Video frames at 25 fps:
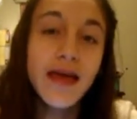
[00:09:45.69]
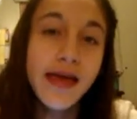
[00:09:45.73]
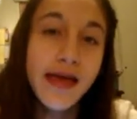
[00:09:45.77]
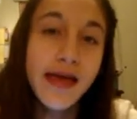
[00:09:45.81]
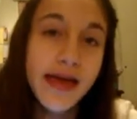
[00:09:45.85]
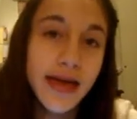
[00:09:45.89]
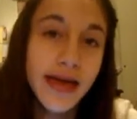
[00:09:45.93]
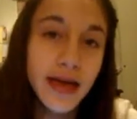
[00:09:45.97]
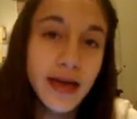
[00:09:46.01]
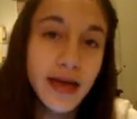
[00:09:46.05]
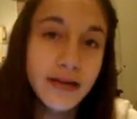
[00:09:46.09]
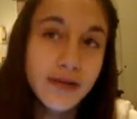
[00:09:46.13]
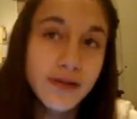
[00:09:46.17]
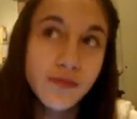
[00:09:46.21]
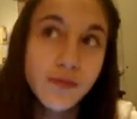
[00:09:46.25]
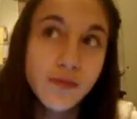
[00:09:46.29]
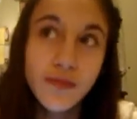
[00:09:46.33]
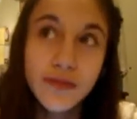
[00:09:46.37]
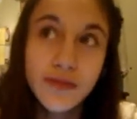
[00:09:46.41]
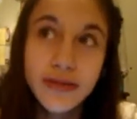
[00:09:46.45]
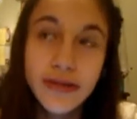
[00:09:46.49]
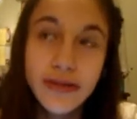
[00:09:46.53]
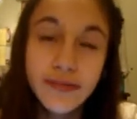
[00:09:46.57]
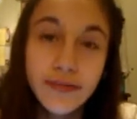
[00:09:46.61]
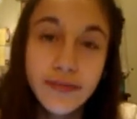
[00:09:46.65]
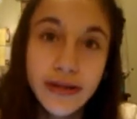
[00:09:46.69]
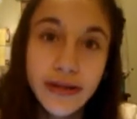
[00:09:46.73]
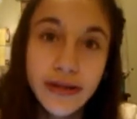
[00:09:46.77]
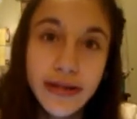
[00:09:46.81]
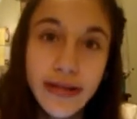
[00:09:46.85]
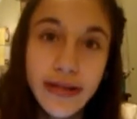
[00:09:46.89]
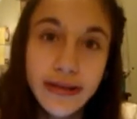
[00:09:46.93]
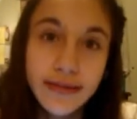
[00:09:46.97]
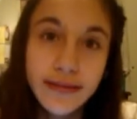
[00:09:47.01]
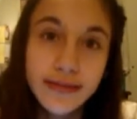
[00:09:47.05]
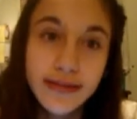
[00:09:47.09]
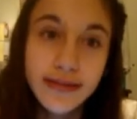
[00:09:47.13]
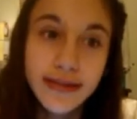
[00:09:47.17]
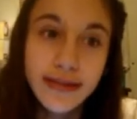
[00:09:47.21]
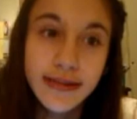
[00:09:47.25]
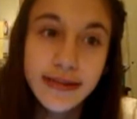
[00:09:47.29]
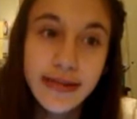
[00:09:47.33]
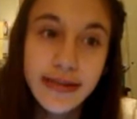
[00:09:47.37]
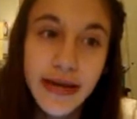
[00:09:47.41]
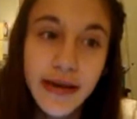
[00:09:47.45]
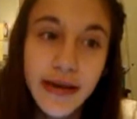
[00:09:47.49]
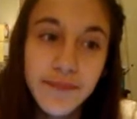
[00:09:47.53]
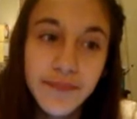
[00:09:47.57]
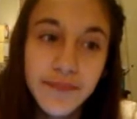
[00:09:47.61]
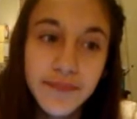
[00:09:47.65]
And what was the one thing I was going to
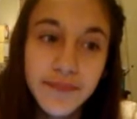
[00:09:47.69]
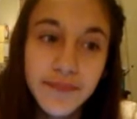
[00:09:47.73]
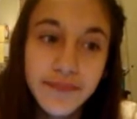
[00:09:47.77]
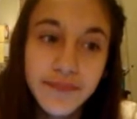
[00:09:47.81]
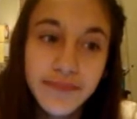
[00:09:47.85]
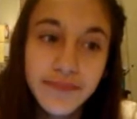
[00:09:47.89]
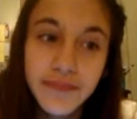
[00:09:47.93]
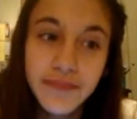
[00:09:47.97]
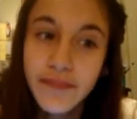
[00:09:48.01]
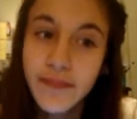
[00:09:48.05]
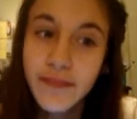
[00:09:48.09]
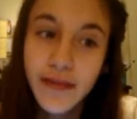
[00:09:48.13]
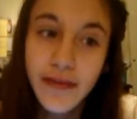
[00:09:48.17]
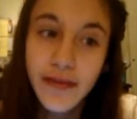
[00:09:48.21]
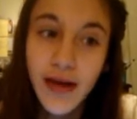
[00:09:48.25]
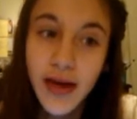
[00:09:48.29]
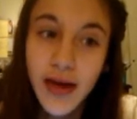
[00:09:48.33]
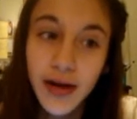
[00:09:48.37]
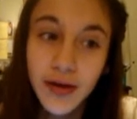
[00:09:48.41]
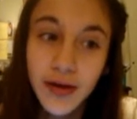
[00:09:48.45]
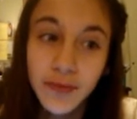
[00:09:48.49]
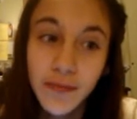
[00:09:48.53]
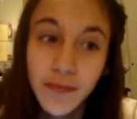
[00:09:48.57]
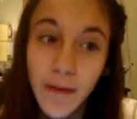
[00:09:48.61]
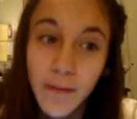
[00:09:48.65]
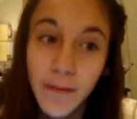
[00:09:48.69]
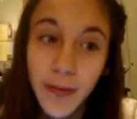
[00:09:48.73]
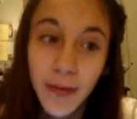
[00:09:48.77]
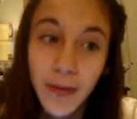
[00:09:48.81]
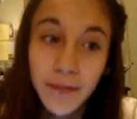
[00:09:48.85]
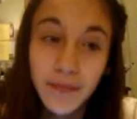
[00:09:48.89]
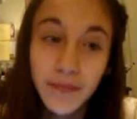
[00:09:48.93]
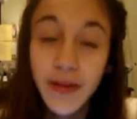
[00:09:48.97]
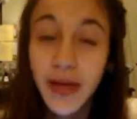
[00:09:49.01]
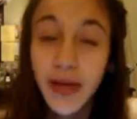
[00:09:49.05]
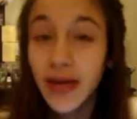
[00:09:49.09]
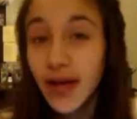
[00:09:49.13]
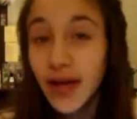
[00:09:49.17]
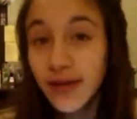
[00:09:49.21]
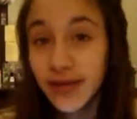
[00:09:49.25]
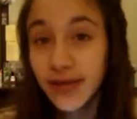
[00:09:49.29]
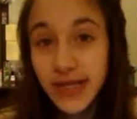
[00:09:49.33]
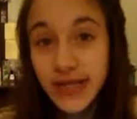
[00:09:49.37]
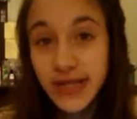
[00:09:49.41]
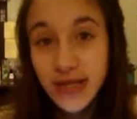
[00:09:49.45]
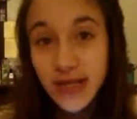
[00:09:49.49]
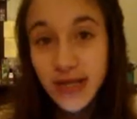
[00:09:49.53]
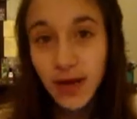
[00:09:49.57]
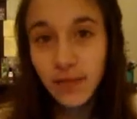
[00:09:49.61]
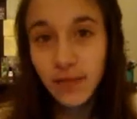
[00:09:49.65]
say? I don't remember. I got
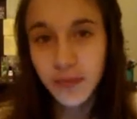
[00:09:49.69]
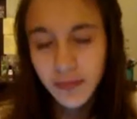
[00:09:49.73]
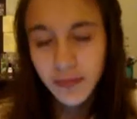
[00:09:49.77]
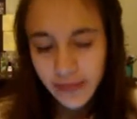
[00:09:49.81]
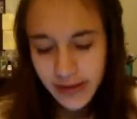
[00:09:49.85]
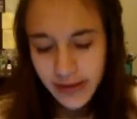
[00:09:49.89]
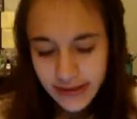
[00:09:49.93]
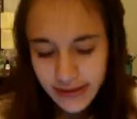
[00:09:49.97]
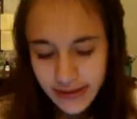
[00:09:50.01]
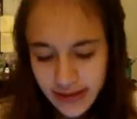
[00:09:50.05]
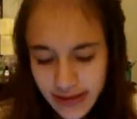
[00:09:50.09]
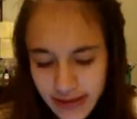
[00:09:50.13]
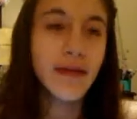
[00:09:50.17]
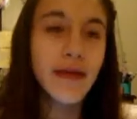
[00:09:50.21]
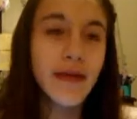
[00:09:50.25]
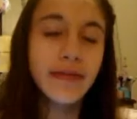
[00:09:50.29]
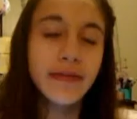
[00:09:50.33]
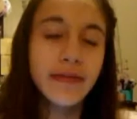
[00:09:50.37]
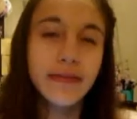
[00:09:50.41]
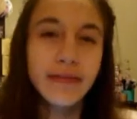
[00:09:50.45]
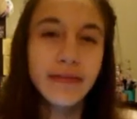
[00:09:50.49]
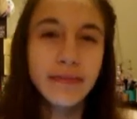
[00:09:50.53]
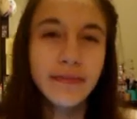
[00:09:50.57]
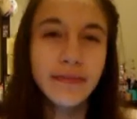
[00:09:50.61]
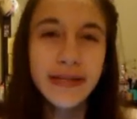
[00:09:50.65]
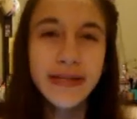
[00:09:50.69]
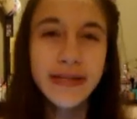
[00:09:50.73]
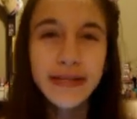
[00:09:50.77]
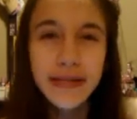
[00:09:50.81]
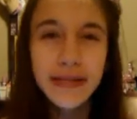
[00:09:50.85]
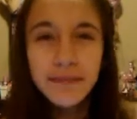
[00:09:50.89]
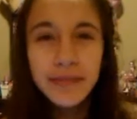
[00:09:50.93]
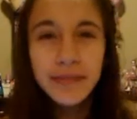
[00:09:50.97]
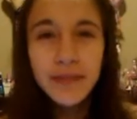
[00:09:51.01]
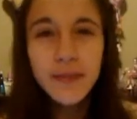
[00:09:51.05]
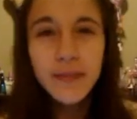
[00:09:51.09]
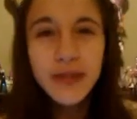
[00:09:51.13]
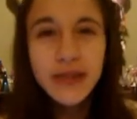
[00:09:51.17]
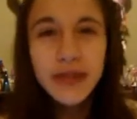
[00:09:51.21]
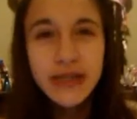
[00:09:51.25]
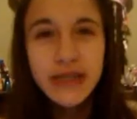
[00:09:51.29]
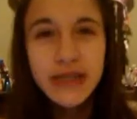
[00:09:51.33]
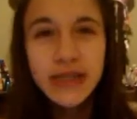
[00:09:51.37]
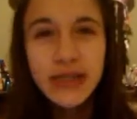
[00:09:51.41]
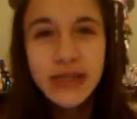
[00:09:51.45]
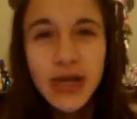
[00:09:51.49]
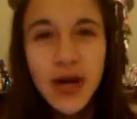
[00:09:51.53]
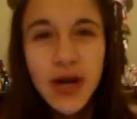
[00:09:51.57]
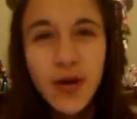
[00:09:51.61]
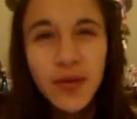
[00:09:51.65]
lots of compliments. But some people
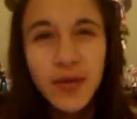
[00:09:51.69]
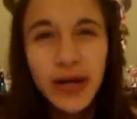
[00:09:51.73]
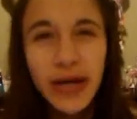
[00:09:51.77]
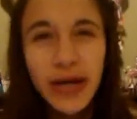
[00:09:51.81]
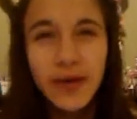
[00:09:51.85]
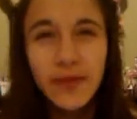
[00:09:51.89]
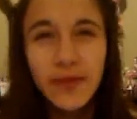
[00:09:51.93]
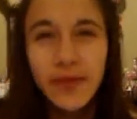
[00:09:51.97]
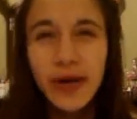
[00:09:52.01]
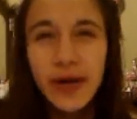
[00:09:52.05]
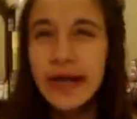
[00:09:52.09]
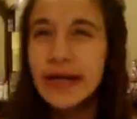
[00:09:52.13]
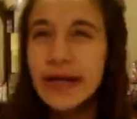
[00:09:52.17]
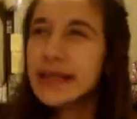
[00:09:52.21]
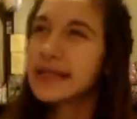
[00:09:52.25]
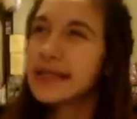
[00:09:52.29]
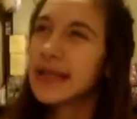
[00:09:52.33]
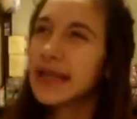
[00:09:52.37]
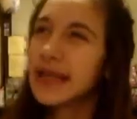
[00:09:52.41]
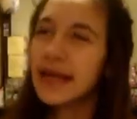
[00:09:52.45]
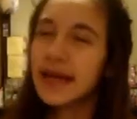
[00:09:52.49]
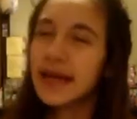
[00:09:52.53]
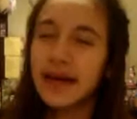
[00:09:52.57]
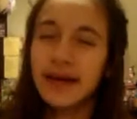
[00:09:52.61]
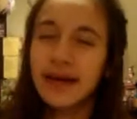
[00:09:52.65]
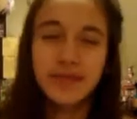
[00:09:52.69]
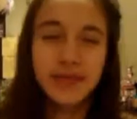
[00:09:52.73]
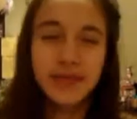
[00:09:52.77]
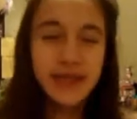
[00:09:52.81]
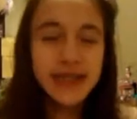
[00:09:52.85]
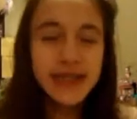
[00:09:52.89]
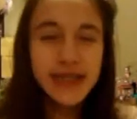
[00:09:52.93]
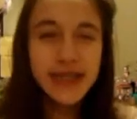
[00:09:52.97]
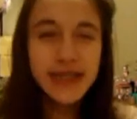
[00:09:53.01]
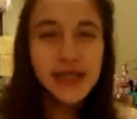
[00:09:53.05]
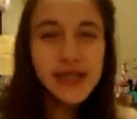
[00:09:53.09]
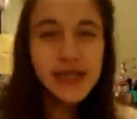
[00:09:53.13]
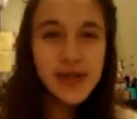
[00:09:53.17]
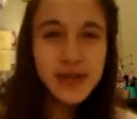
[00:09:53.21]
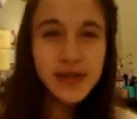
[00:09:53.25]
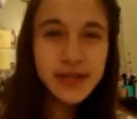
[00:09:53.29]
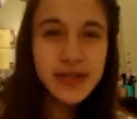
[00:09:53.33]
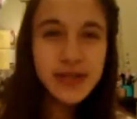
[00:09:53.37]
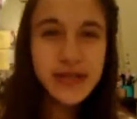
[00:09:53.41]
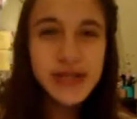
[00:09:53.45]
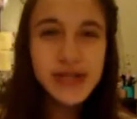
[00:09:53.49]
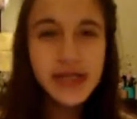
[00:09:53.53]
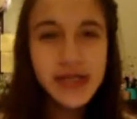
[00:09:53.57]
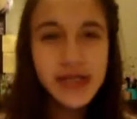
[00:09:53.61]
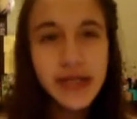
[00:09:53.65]
didn't know what I was. Like, my teacher was
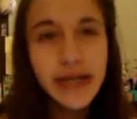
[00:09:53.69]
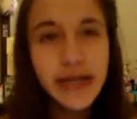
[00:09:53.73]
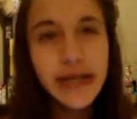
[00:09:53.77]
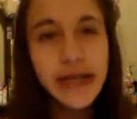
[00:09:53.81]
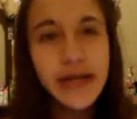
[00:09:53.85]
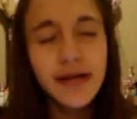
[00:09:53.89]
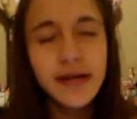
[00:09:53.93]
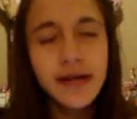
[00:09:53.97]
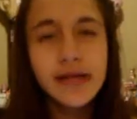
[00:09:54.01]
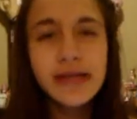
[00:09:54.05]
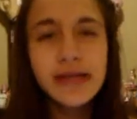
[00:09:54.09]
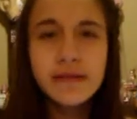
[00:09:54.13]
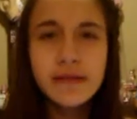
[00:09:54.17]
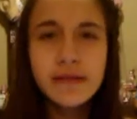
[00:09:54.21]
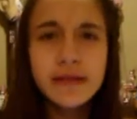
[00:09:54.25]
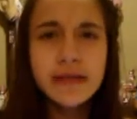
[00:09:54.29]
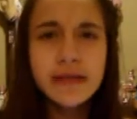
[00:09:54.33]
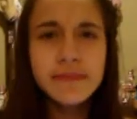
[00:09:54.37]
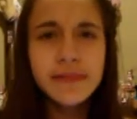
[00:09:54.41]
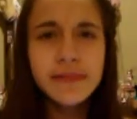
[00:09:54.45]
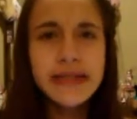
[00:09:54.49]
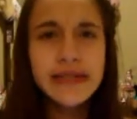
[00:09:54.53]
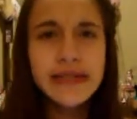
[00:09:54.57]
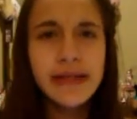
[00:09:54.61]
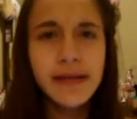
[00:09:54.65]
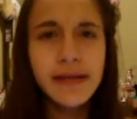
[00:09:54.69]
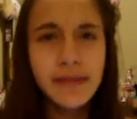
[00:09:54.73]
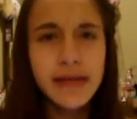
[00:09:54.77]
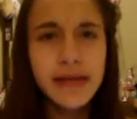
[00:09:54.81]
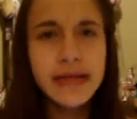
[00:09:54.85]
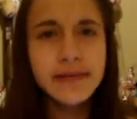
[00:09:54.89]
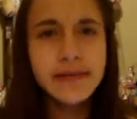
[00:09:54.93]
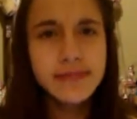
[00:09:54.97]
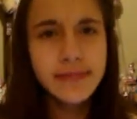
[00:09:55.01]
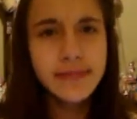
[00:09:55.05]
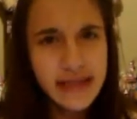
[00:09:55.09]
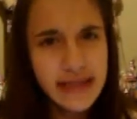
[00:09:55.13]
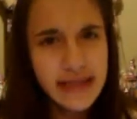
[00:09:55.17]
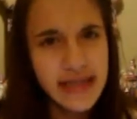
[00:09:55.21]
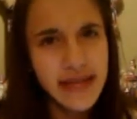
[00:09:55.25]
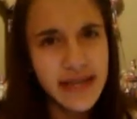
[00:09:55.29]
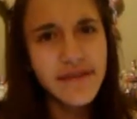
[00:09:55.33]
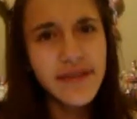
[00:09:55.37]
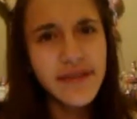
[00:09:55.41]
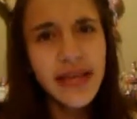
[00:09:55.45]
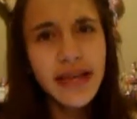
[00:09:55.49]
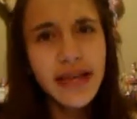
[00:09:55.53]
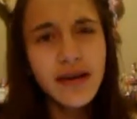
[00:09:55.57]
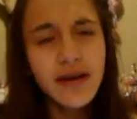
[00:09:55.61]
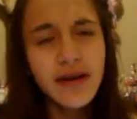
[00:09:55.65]
like, Jillian, are you supposed to be something
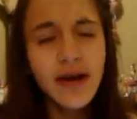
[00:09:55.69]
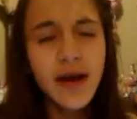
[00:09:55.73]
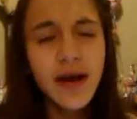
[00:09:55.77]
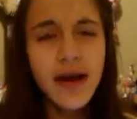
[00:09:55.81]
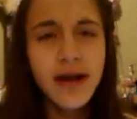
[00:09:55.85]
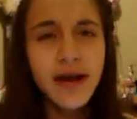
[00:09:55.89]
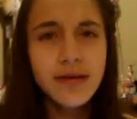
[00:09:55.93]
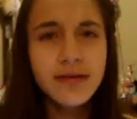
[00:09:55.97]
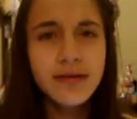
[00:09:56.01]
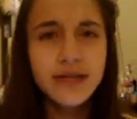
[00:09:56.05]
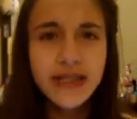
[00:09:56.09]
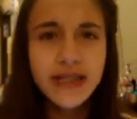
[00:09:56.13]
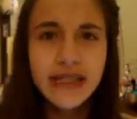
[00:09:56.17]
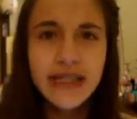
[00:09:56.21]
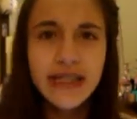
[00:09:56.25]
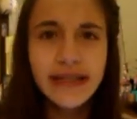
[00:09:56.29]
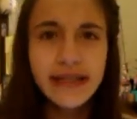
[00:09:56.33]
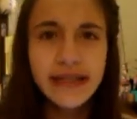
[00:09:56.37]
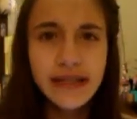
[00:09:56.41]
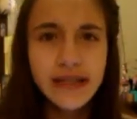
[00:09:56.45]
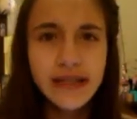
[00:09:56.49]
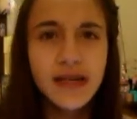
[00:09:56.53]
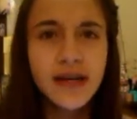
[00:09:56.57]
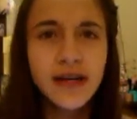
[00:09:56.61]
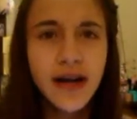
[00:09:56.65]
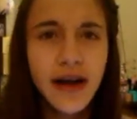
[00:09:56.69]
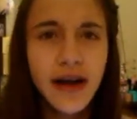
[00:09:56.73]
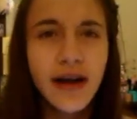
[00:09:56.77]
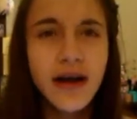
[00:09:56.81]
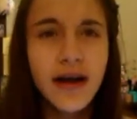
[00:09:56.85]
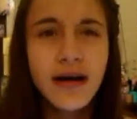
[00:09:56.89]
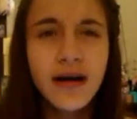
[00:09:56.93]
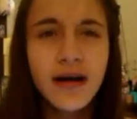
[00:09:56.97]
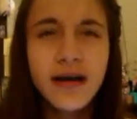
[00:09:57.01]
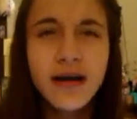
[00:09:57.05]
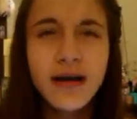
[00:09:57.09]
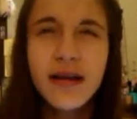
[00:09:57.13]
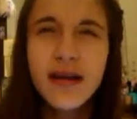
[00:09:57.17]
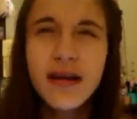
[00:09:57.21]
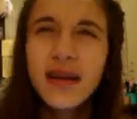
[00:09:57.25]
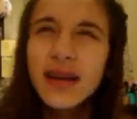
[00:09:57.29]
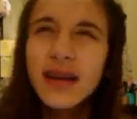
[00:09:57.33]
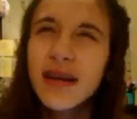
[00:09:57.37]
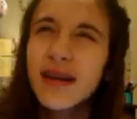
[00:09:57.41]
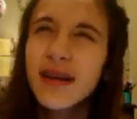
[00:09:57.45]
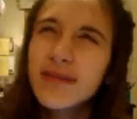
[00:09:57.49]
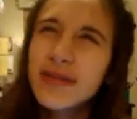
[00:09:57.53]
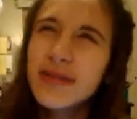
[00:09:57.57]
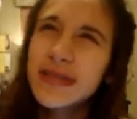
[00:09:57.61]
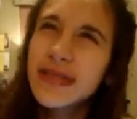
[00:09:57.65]
specific, or are you just a little girl?
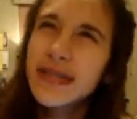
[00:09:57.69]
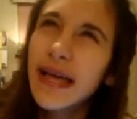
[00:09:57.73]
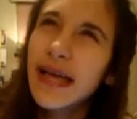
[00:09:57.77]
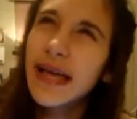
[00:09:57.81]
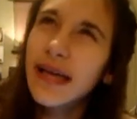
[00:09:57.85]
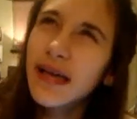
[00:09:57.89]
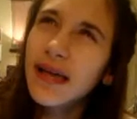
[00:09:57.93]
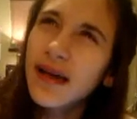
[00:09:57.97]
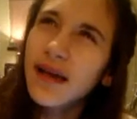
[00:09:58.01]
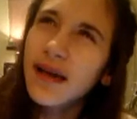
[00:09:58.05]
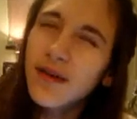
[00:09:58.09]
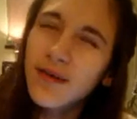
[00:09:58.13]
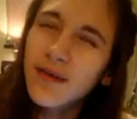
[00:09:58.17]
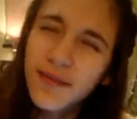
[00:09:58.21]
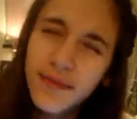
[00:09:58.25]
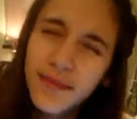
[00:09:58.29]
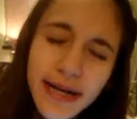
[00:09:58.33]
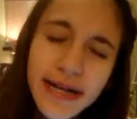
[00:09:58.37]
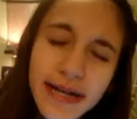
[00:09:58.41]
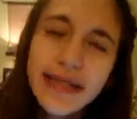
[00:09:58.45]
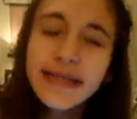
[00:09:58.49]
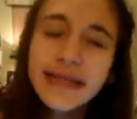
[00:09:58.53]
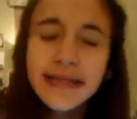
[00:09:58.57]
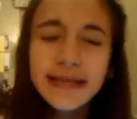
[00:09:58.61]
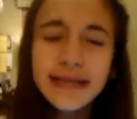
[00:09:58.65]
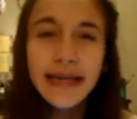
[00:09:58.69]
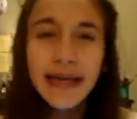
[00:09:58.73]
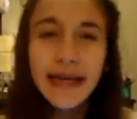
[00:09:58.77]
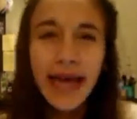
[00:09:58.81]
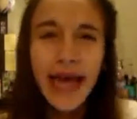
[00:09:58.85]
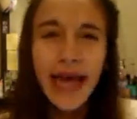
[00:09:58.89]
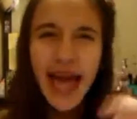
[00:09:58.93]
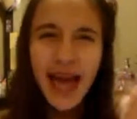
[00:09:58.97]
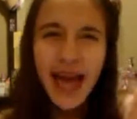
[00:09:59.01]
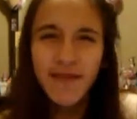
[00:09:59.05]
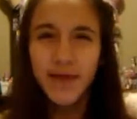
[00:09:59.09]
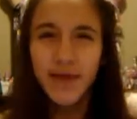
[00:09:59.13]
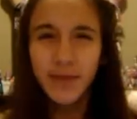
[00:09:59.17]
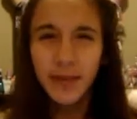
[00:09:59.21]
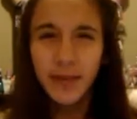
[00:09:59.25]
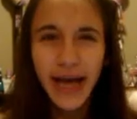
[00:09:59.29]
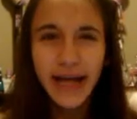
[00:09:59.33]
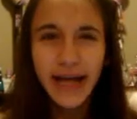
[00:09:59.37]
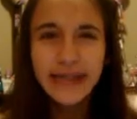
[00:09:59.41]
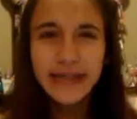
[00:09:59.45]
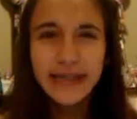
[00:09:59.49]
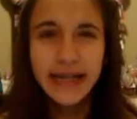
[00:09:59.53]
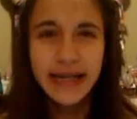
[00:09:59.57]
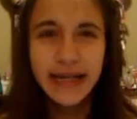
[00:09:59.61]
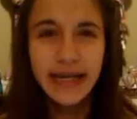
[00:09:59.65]
And I was like, what? Like, I have a
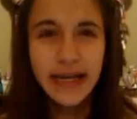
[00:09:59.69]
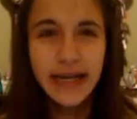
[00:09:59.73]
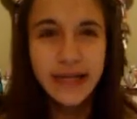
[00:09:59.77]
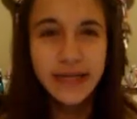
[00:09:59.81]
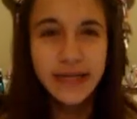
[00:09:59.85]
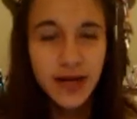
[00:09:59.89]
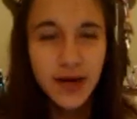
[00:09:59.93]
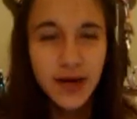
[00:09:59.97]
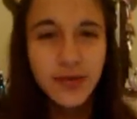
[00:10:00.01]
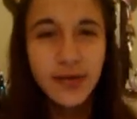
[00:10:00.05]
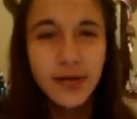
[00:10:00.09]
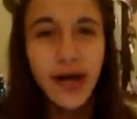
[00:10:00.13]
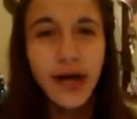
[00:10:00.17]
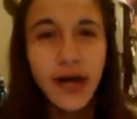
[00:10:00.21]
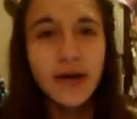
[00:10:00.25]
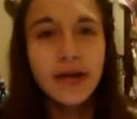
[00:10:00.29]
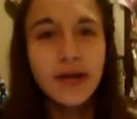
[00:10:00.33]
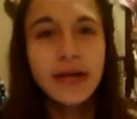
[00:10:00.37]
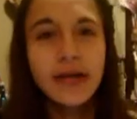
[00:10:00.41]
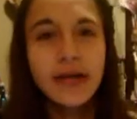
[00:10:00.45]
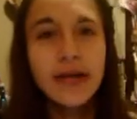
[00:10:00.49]
basket and Toto.